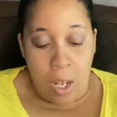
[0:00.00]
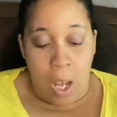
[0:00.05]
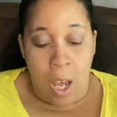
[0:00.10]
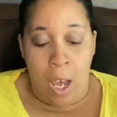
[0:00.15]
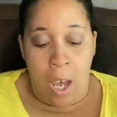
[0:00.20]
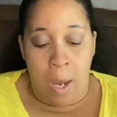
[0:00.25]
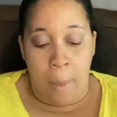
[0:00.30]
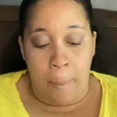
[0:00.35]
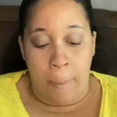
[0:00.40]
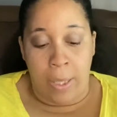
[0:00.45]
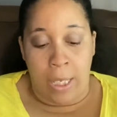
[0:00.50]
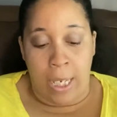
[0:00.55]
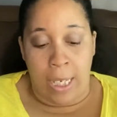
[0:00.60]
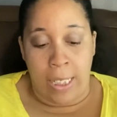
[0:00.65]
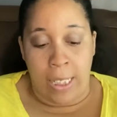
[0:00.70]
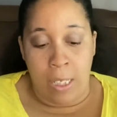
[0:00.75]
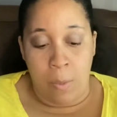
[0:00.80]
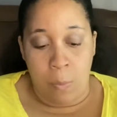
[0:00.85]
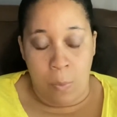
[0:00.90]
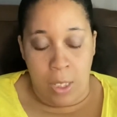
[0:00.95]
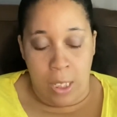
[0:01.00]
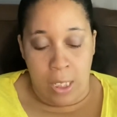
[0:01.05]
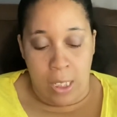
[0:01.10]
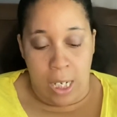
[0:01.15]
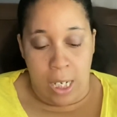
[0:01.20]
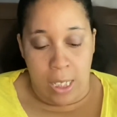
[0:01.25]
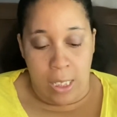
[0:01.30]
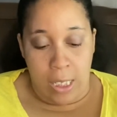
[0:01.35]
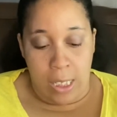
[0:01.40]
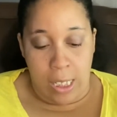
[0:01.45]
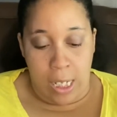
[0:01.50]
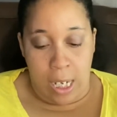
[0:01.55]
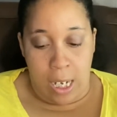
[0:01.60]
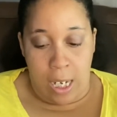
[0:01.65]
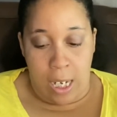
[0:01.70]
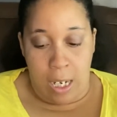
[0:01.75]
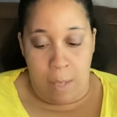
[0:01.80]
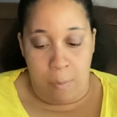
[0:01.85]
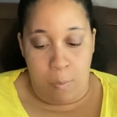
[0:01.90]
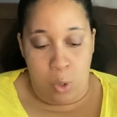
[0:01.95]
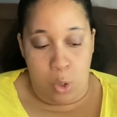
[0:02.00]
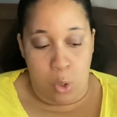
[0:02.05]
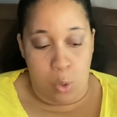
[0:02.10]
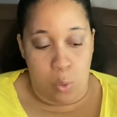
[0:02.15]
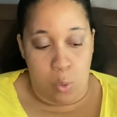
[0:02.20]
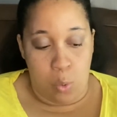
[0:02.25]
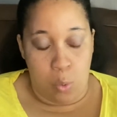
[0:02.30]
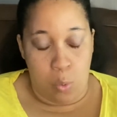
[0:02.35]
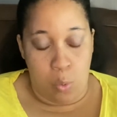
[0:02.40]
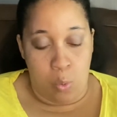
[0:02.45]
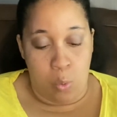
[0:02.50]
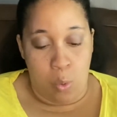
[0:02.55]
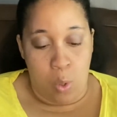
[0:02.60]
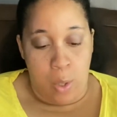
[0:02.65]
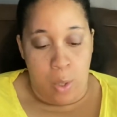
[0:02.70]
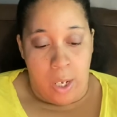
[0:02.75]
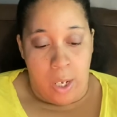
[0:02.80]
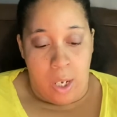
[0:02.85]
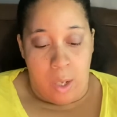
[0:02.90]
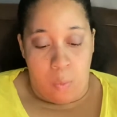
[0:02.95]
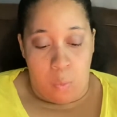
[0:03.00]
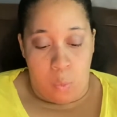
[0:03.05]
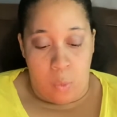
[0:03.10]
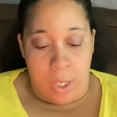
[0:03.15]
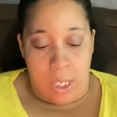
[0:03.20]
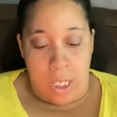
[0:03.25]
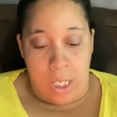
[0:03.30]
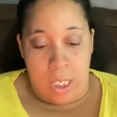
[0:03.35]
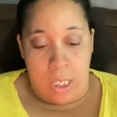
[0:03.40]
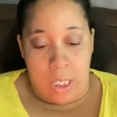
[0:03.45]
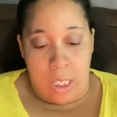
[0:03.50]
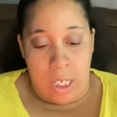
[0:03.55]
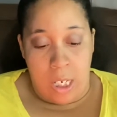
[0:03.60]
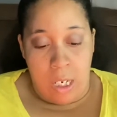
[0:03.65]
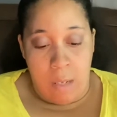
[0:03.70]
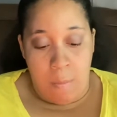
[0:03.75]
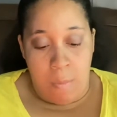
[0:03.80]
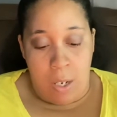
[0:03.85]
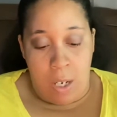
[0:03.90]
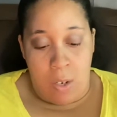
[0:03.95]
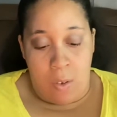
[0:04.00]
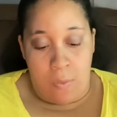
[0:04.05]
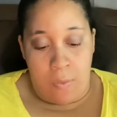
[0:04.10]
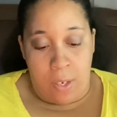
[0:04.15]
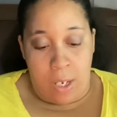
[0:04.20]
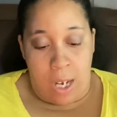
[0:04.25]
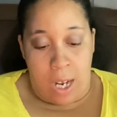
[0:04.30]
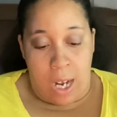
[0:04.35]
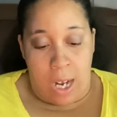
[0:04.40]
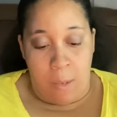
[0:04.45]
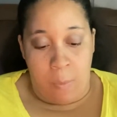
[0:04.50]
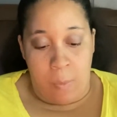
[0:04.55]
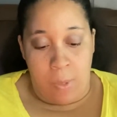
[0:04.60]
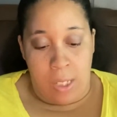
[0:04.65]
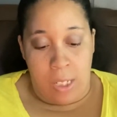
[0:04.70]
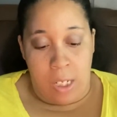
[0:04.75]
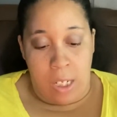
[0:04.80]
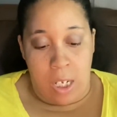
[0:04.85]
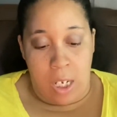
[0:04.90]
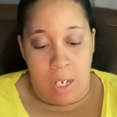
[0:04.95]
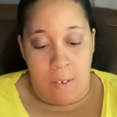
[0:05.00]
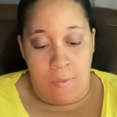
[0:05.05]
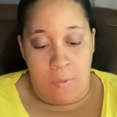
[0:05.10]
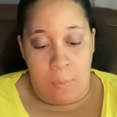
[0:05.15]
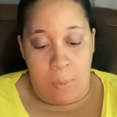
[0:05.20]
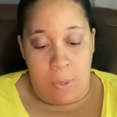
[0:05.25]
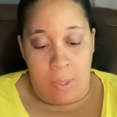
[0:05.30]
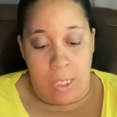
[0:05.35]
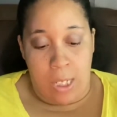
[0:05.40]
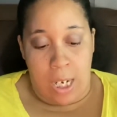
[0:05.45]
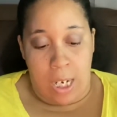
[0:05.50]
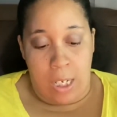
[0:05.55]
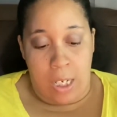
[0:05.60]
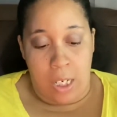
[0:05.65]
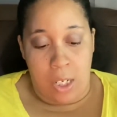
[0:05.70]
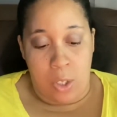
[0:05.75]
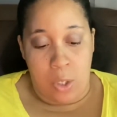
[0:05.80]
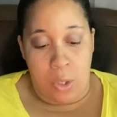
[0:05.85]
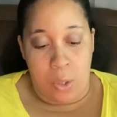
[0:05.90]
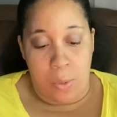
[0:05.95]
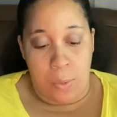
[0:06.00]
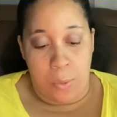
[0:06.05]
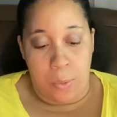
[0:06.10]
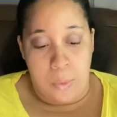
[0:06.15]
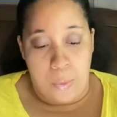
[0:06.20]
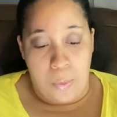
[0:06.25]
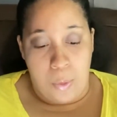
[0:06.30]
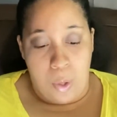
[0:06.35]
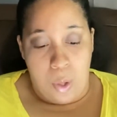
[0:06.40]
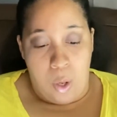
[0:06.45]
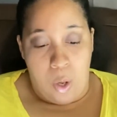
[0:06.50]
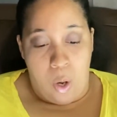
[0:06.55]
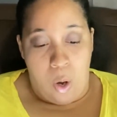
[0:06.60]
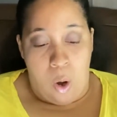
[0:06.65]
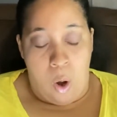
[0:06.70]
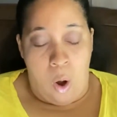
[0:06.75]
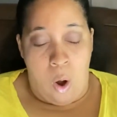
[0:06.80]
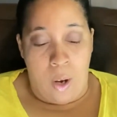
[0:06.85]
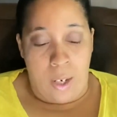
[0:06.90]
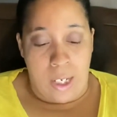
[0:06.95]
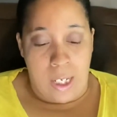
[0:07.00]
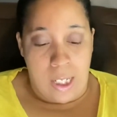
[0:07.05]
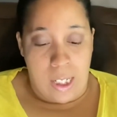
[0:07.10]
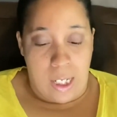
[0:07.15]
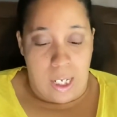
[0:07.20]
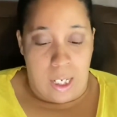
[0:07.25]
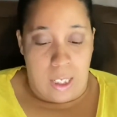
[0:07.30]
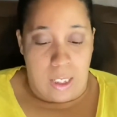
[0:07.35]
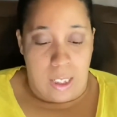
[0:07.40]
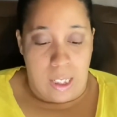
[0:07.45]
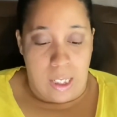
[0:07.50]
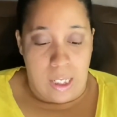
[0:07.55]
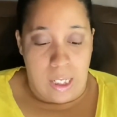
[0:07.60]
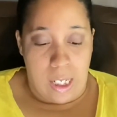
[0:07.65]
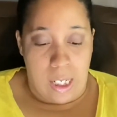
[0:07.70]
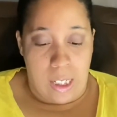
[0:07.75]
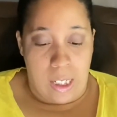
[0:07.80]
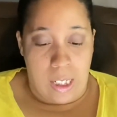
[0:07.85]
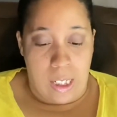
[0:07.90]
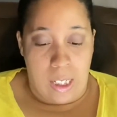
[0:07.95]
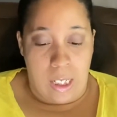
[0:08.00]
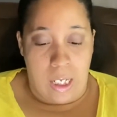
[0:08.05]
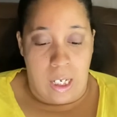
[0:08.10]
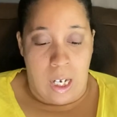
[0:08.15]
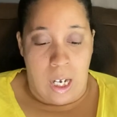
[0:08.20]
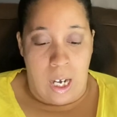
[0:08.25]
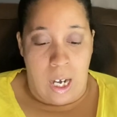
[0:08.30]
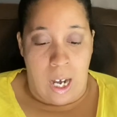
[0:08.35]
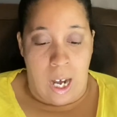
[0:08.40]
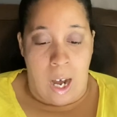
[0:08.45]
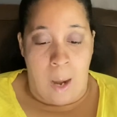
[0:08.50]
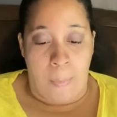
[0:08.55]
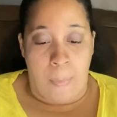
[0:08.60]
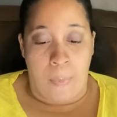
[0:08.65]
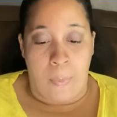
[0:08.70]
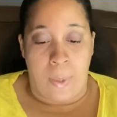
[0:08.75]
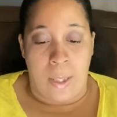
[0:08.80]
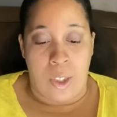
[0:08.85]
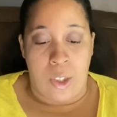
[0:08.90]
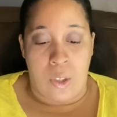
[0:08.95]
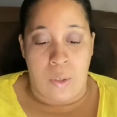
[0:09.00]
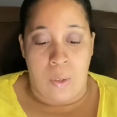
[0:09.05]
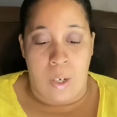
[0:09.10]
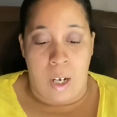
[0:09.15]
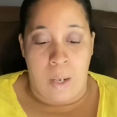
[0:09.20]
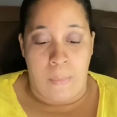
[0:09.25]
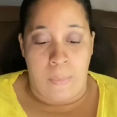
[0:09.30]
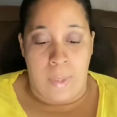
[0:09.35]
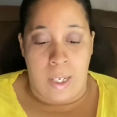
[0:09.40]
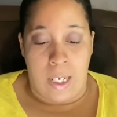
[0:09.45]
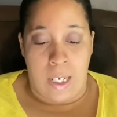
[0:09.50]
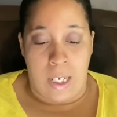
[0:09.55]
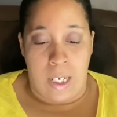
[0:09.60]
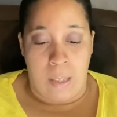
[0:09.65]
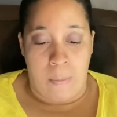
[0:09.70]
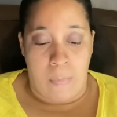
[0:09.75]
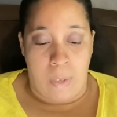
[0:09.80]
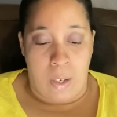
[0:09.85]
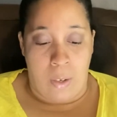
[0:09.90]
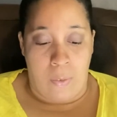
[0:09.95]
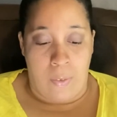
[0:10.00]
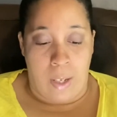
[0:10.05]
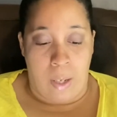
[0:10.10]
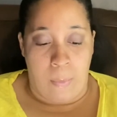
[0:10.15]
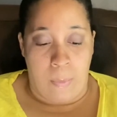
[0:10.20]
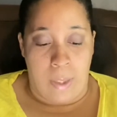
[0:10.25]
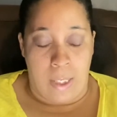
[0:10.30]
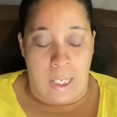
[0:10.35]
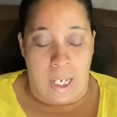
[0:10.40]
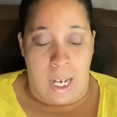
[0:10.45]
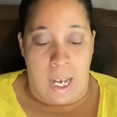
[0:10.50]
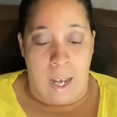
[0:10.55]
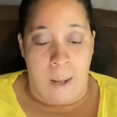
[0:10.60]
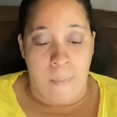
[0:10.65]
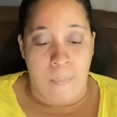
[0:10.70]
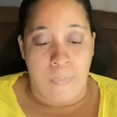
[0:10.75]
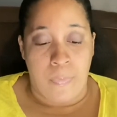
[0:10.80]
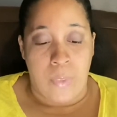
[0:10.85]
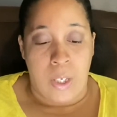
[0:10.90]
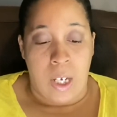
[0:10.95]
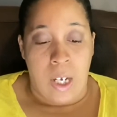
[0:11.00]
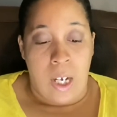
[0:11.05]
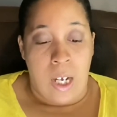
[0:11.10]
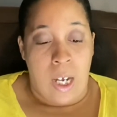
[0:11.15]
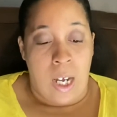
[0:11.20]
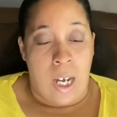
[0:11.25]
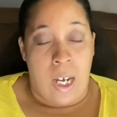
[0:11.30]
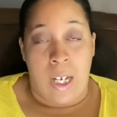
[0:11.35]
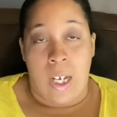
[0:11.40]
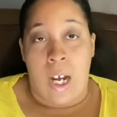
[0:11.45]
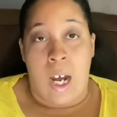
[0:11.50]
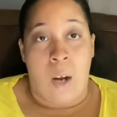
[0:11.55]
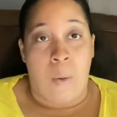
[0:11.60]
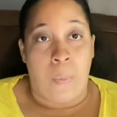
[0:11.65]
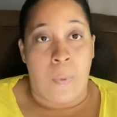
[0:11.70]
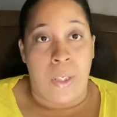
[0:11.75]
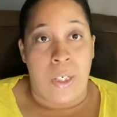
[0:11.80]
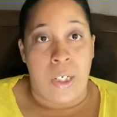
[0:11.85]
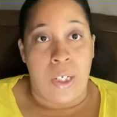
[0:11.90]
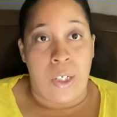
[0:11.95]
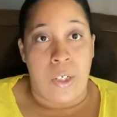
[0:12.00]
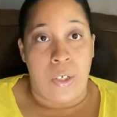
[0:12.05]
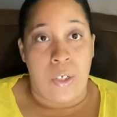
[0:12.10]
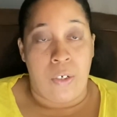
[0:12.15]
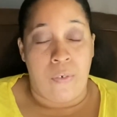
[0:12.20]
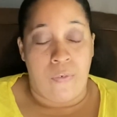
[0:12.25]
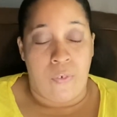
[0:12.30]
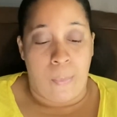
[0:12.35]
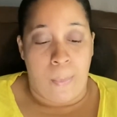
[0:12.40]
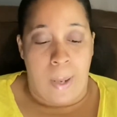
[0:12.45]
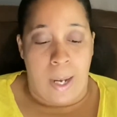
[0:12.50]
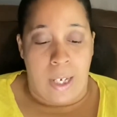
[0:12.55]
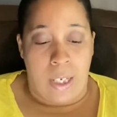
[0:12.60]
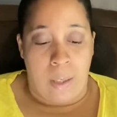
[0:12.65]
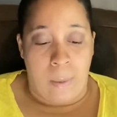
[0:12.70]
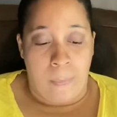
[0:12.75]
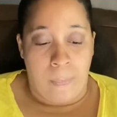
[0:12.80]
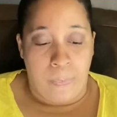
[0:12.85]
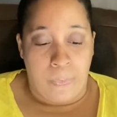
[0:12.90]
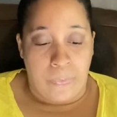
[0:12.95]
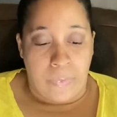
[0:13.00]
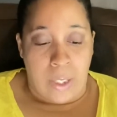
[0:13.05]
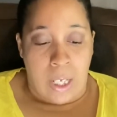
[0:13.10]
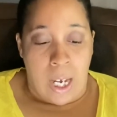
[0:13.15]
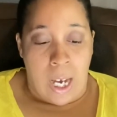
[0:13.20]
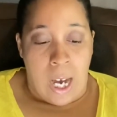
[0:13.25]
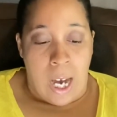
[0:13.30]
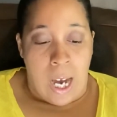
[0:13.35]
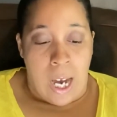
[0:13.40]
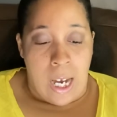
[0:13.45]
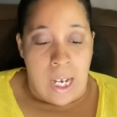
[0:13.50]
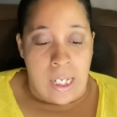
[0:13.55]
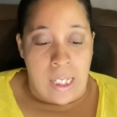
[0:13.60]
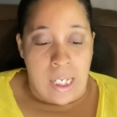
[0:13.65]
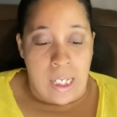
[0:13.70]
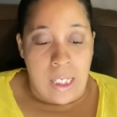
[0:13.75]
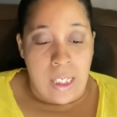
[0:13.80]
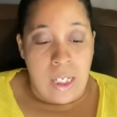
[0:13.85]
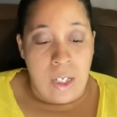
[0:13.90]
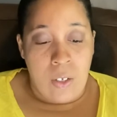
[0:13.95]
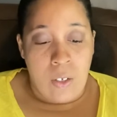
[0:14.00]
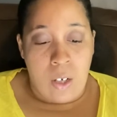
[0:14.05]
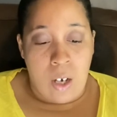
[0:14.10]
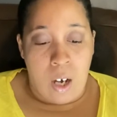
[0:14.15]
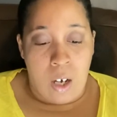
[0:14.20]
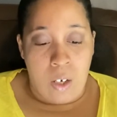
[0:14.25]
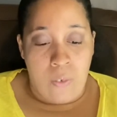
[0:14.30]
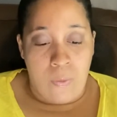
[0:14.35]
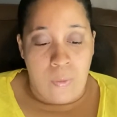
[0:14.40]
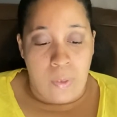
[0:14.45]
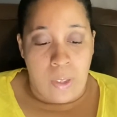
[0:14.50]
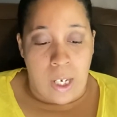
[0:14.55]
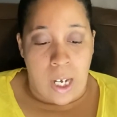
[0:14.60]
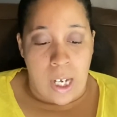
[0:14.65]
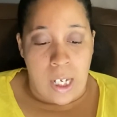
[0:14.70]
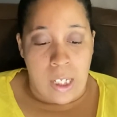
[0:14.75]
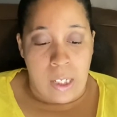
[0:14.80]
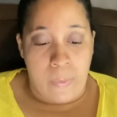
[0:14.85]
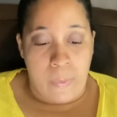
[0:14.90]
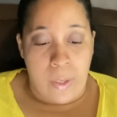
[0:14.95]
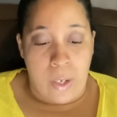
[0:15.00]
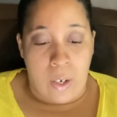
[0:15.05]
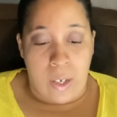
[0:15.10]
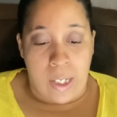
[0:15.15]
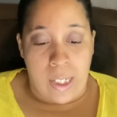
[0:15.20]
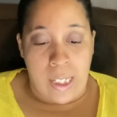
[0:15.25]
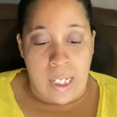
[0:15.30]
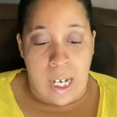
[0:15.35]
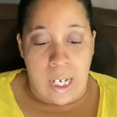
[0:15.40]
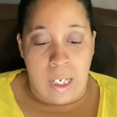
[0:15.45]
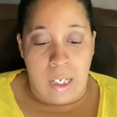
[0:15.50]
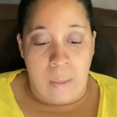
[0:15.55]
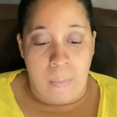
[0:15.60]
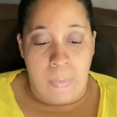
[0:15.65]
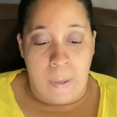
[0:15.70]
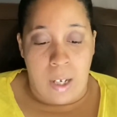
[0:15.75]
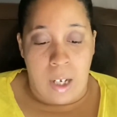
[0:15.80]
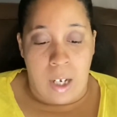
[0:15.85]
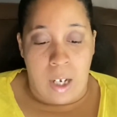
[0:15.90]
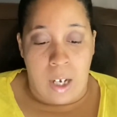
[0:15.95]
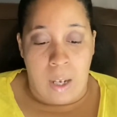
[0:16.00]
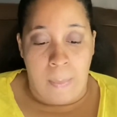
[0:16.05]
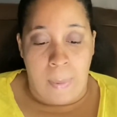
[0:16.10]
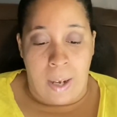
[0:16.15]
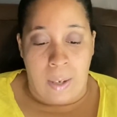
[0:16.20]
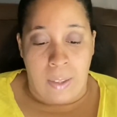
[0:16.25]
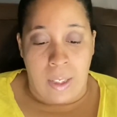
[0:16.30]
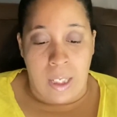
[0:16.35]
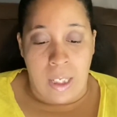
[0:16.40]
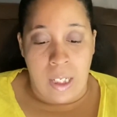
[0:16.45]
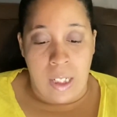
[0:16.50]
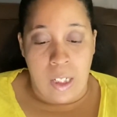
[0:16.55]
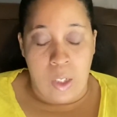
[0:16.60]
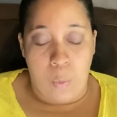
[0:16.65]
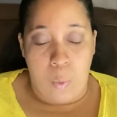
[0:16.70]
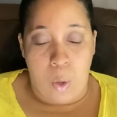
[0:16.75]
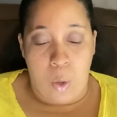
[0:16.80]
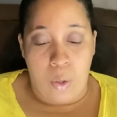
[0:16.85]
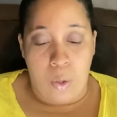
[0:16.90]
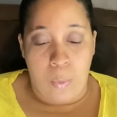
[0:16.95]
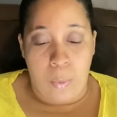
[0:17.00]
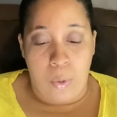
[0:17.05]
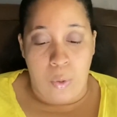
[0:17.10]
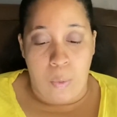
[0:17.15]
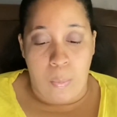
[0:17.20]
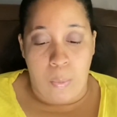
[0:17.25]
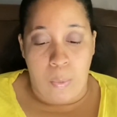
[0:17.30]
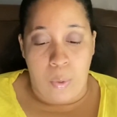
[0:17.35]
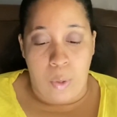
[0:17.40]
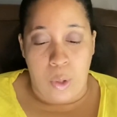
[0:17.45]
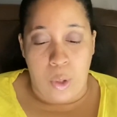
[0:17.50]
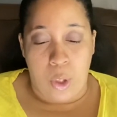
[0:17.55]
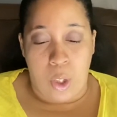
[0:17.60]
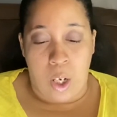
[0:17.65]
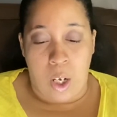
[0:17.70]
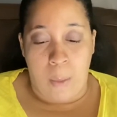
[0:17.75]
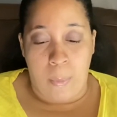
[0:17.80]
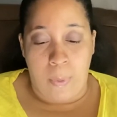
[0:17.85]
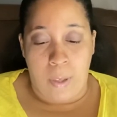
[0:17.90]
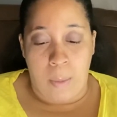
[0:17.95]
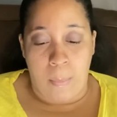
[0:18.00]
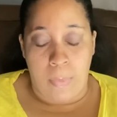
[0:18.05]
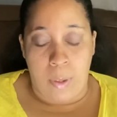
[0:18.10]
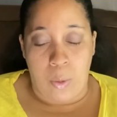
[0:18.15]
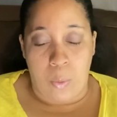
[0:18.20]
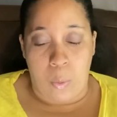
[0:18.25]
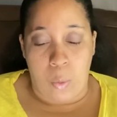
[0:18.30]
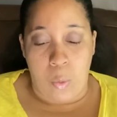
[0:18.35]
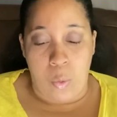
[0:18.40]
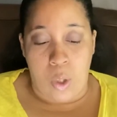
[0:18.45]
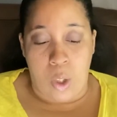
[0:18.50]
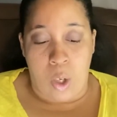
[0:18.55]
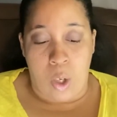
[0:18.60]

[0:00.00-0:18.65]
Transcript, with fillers: But I did want to take the time to read an email that I received pertaining to August sailings. It's an operational update email that we got, and I'll read it to you verbatim. It says, "Dear Carnival guests, we are excited about getting to welcome you aboard your upcoming cruise in